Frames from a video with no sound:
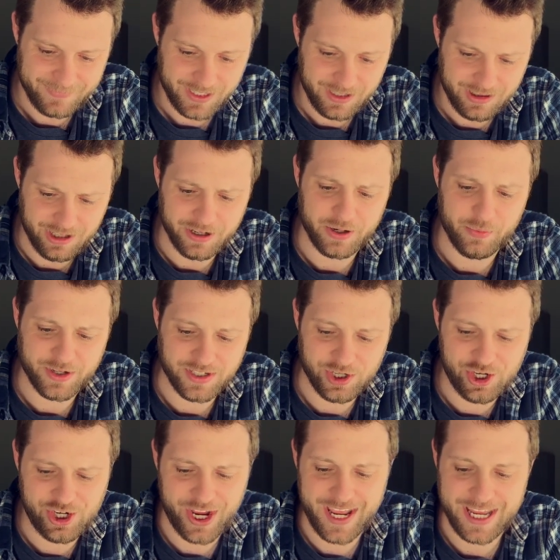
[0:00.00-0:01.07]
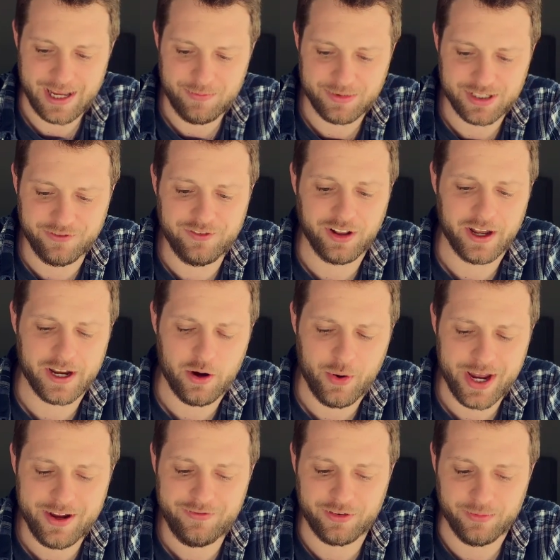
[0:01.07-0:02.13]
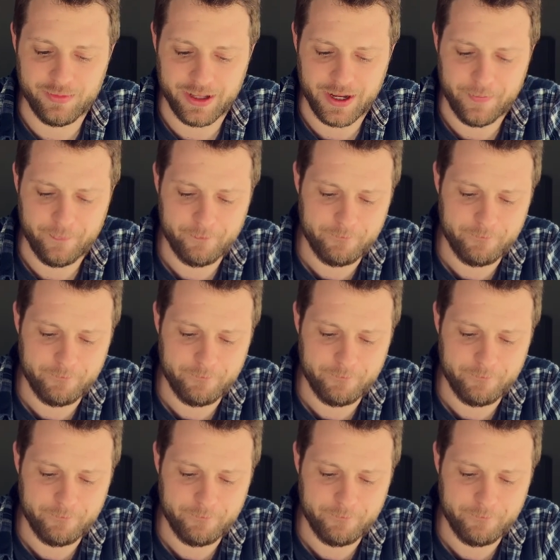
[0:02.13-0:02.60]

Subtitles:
thought it was a shame to fly away from them,